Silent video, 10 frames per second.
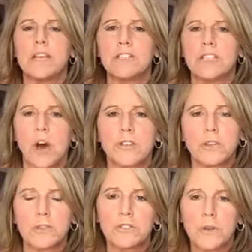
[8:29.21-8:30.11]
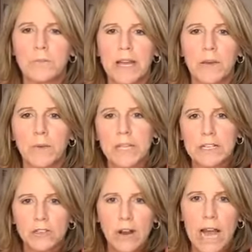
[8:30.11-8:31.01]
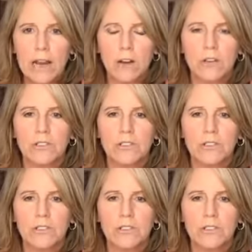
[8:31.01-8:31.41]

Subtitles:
She also was doing my weekly tracker,